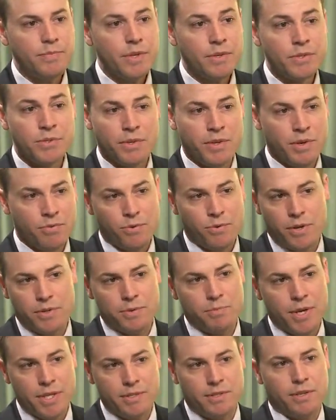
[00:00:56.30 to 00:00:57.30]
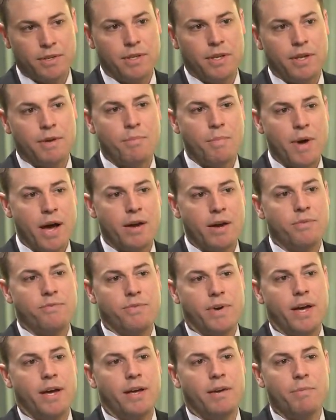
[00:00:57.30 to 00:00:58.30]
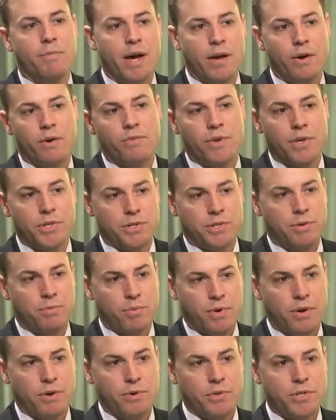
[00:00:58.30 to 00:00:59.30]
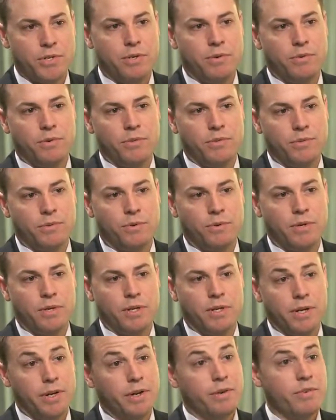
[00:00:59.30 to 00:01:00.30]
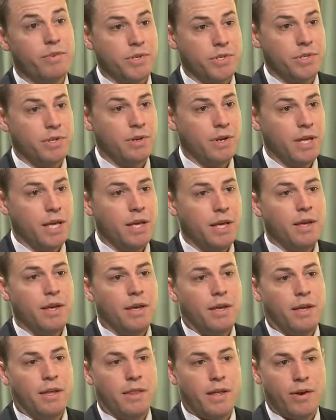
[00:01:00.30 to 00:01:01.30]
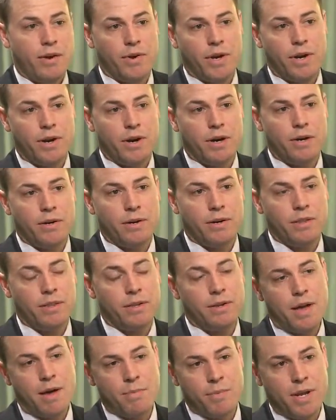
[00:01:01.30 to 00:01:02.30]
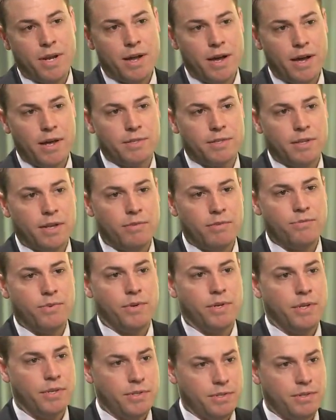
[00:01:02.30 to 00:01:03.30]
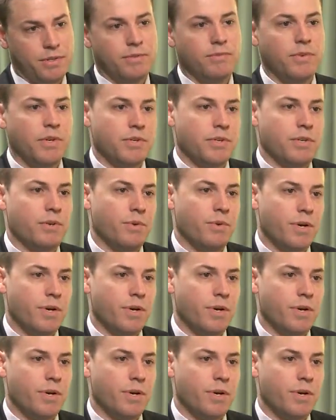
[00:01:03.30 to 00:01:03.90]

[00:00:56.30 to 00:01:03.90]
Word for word: So therefore, it's basically a modified monovision approach to restore near vision. In that regard, the dominant eye is left for distance vision,